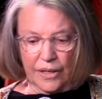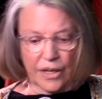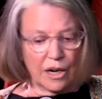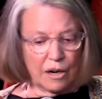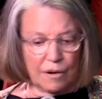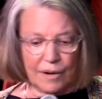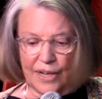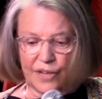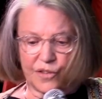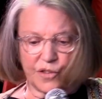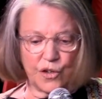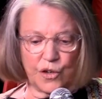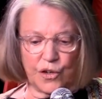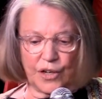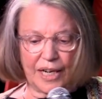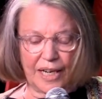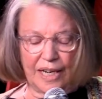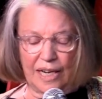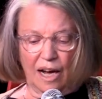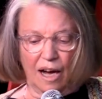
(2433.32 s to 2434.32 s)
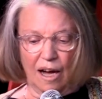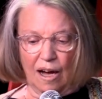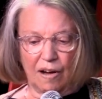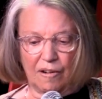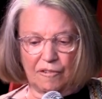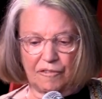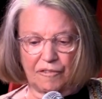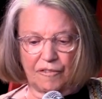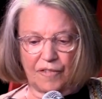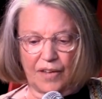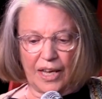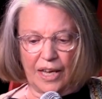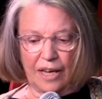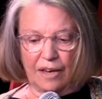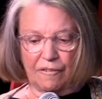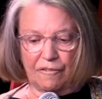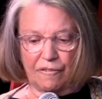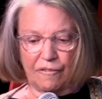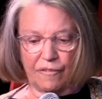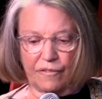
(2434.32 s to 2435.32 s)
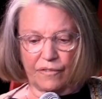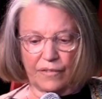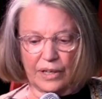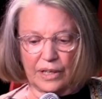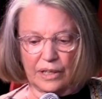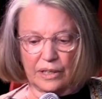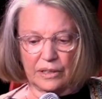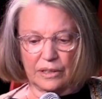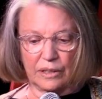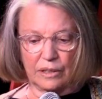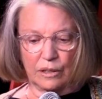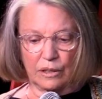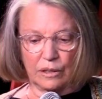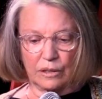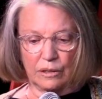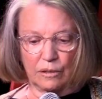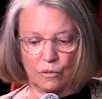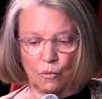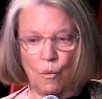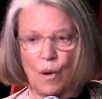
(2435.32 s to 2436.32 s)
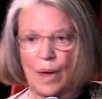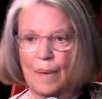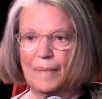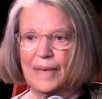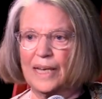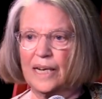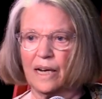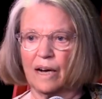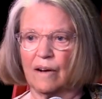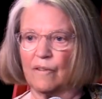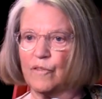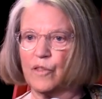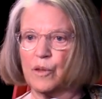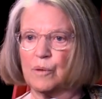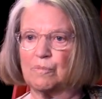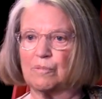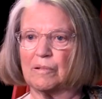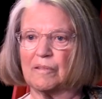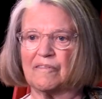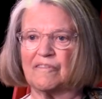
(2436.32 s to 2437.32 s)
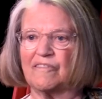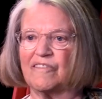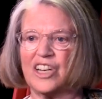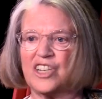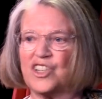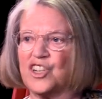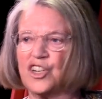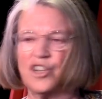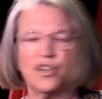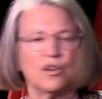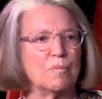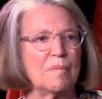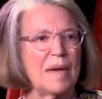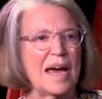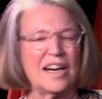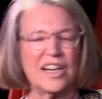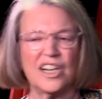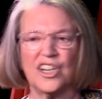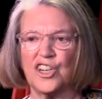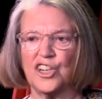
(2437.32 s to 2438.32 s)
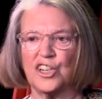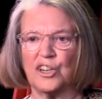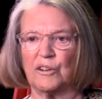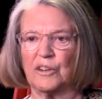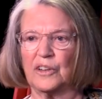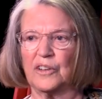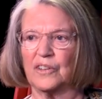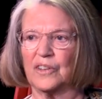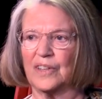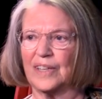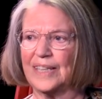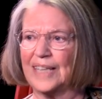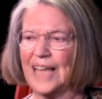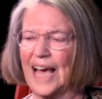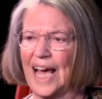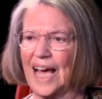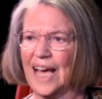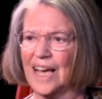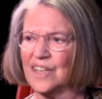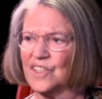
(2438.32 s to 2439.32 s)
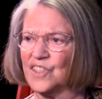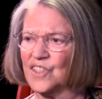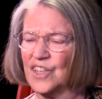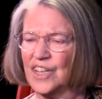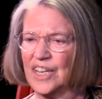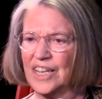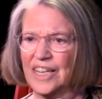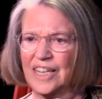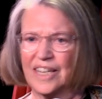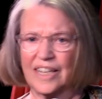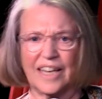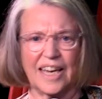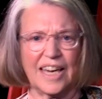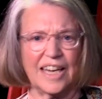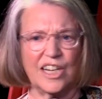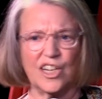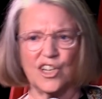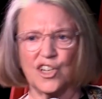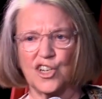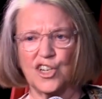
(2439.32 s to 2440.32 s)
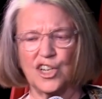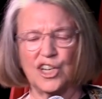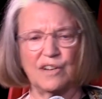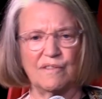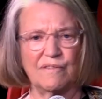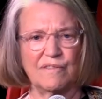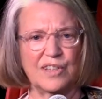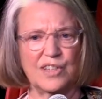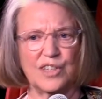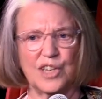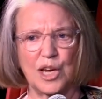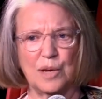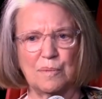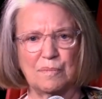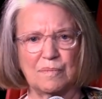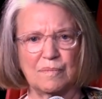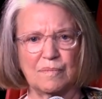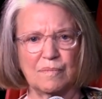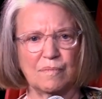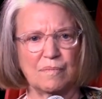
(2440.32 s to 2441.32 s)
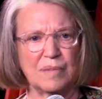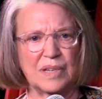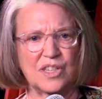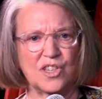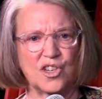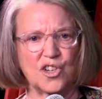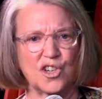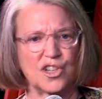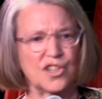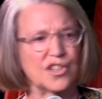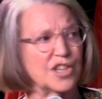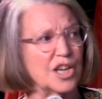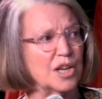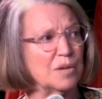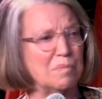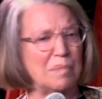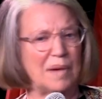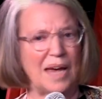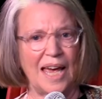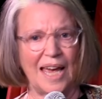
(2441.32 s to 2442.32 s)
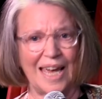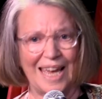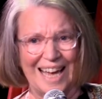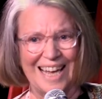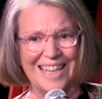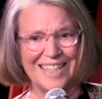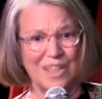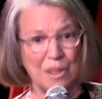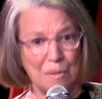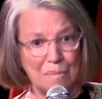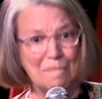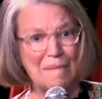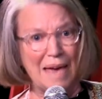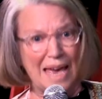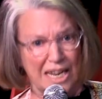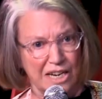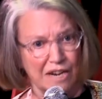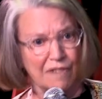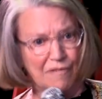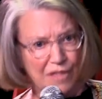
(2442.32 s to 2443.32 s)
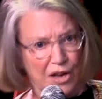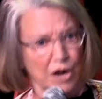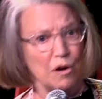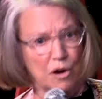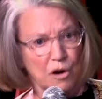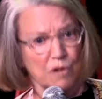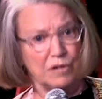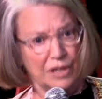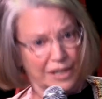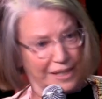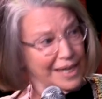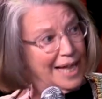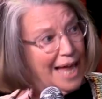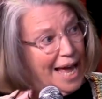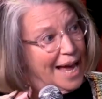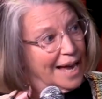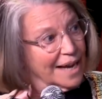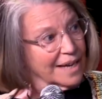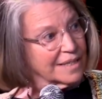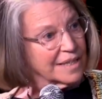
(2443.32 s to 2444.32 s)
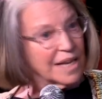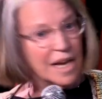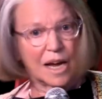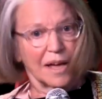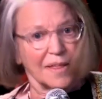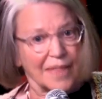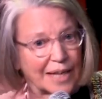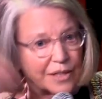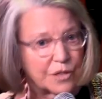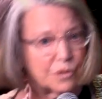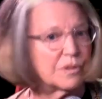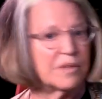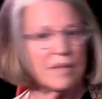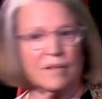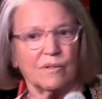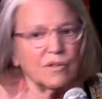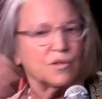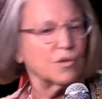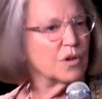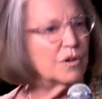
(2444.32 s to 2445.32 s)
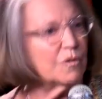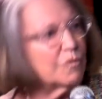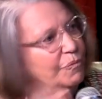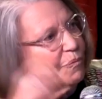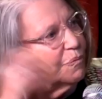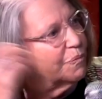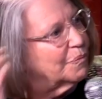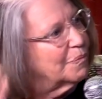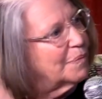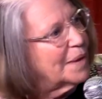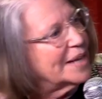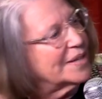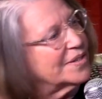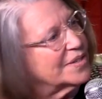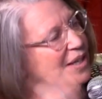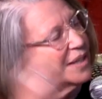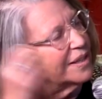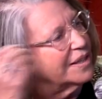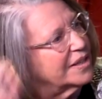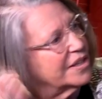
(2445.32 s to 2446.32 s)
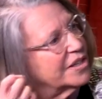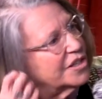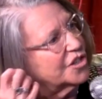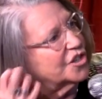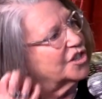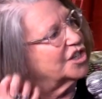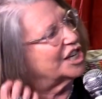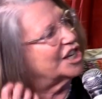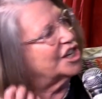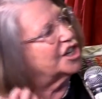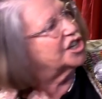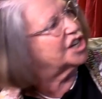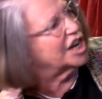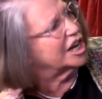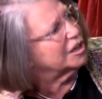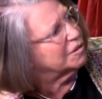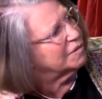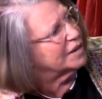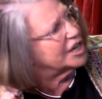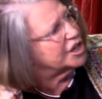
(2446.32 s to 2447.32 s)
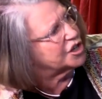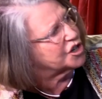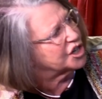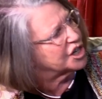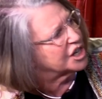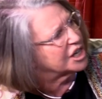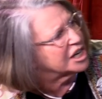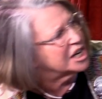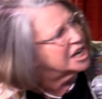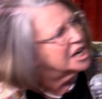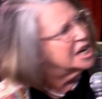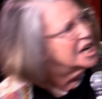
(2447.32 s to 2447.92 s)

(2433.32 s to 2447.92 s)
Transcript: know, it's good enough if women of the professional managerial class can achieve the same positions and pay as the men of their own class. That's sort of basically this degeneration.